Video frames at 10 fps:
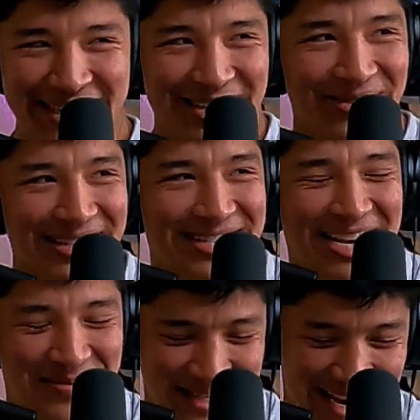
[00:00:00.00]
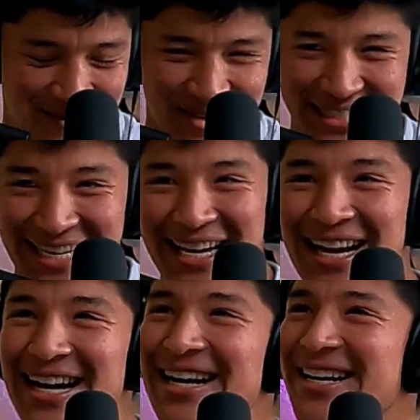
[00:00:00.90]
myself to James Cameron.
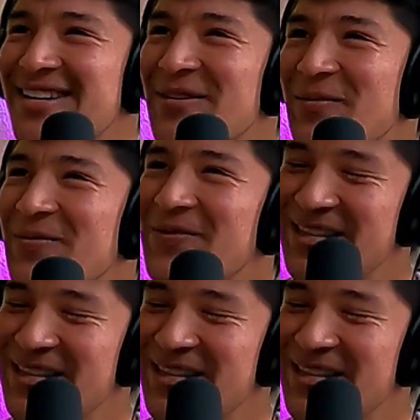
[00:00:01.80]
Um,